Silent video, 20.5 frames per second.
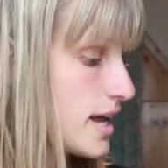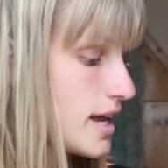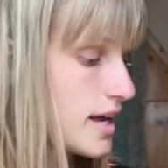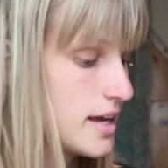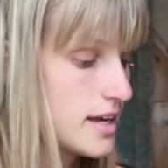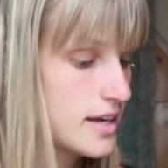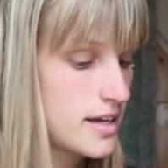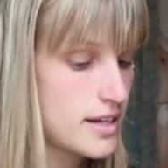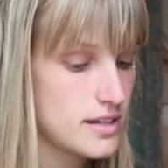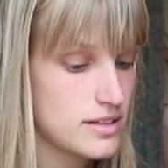
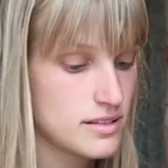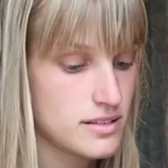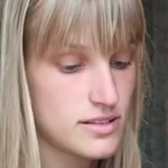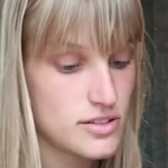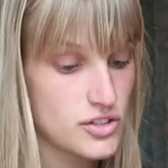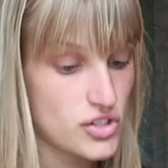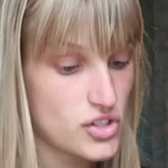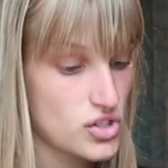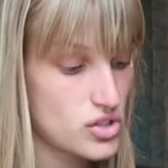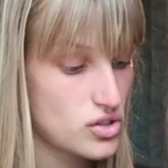And
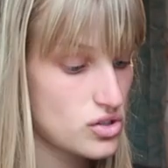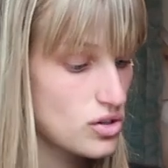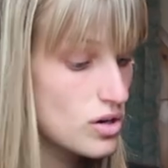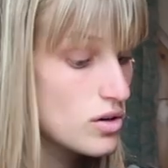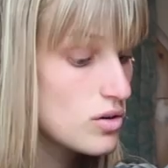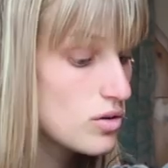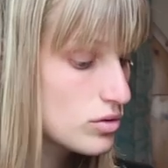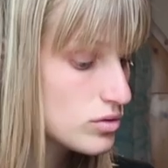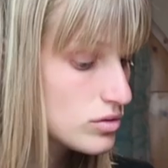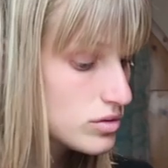the
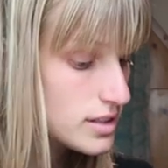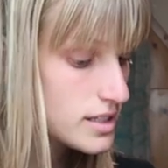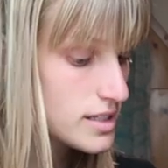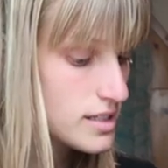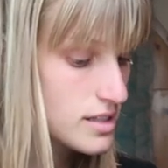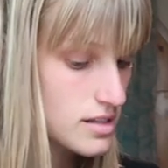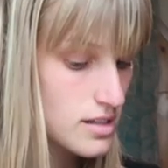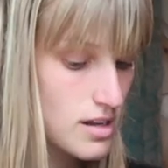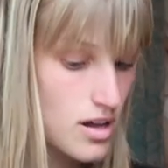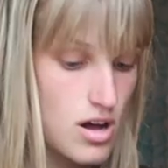sole
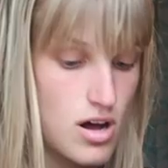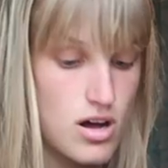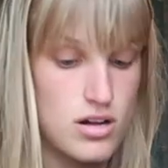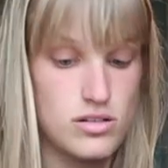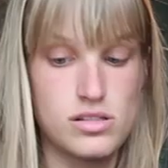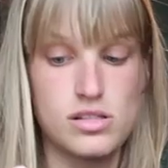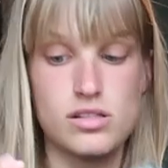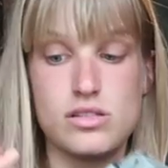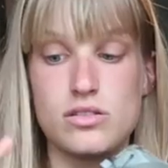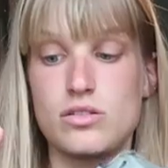is
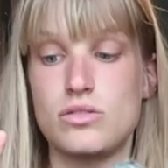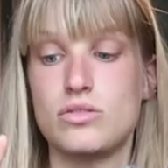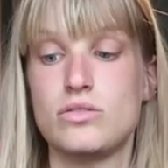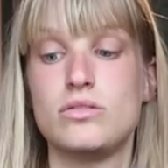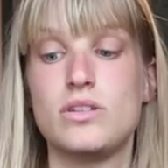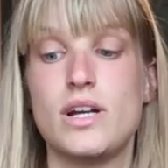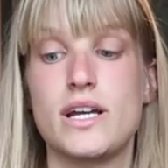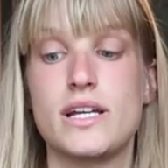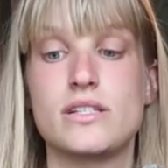also,